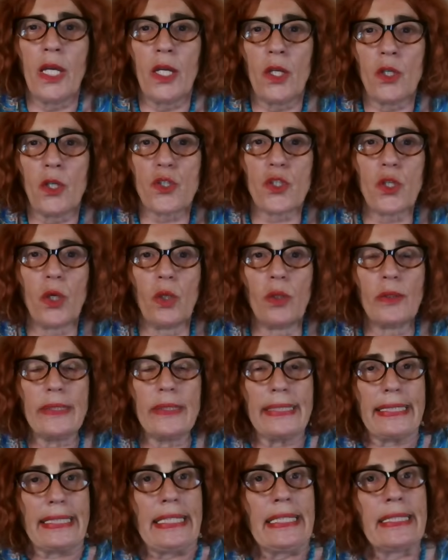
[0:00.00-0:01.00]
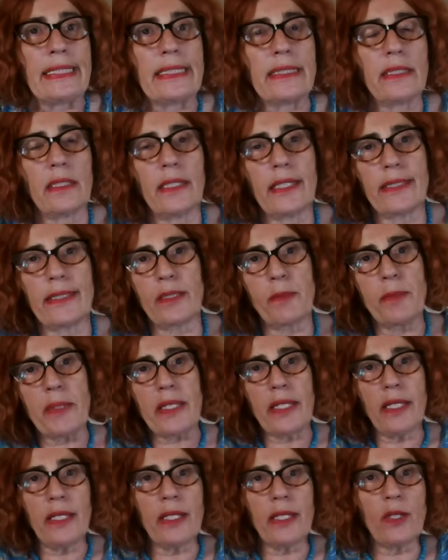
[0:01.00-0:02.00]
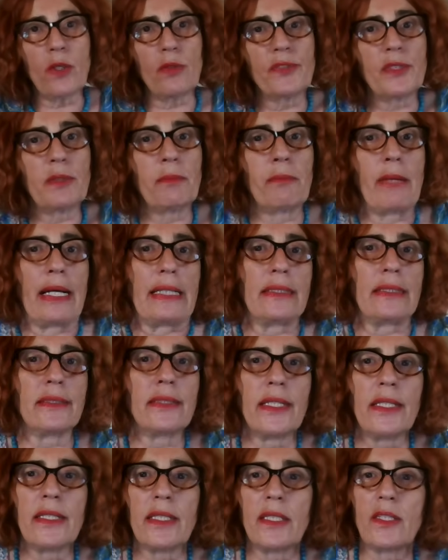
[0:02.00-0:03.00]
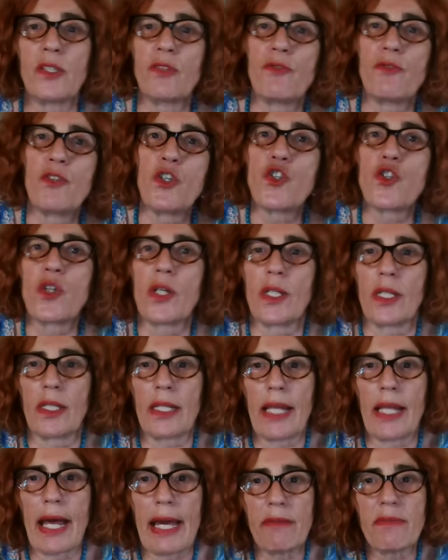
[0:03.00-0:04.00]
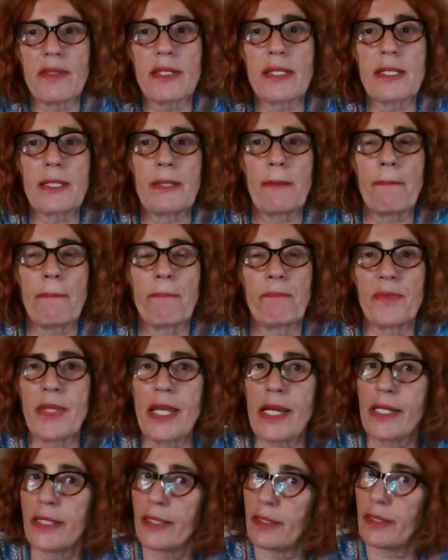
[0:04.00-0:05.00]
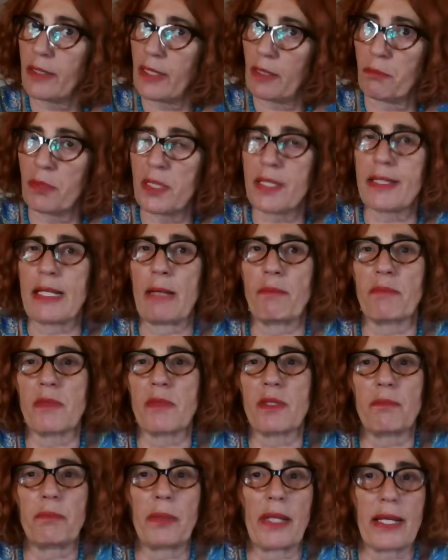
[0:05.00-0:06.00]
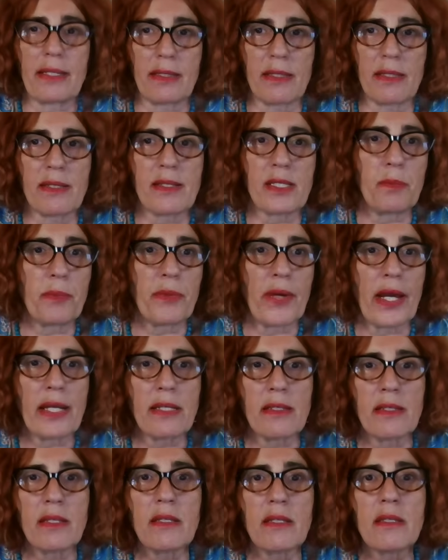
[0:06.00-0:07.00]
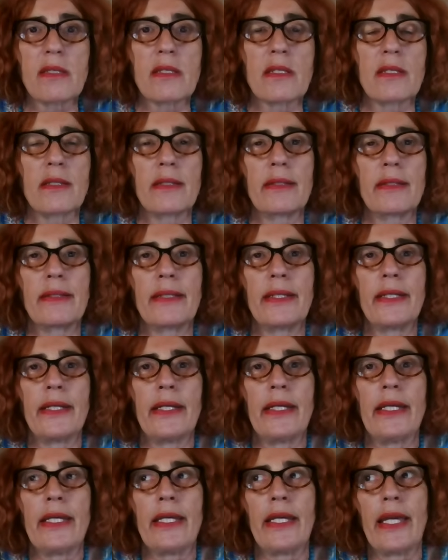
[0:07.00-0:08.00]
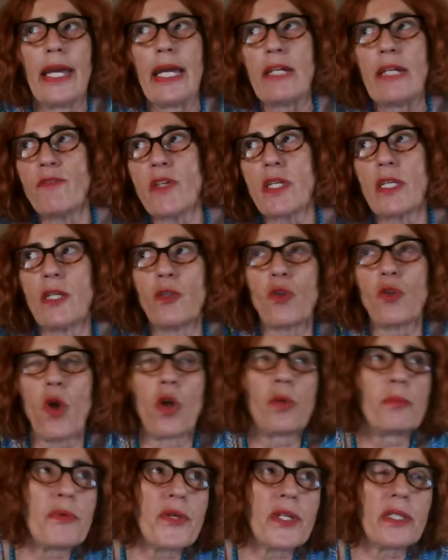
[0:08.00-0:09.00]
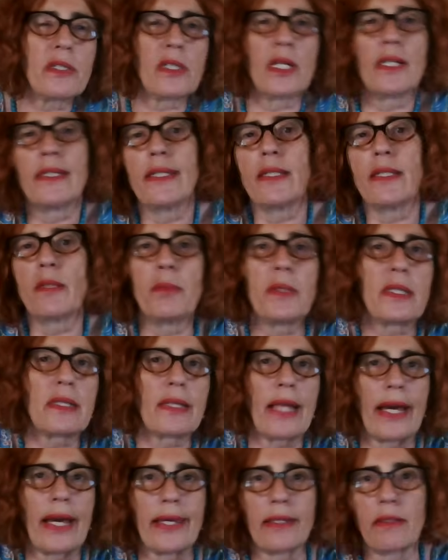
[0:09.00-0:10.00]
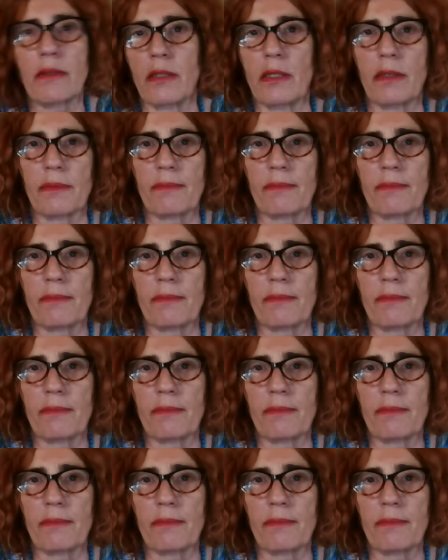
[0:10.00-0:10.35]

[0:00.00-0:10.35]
So at the beginning of the month, in the individual lives, there can be some pleasant surprises, and we can all breathe a little bit lighter.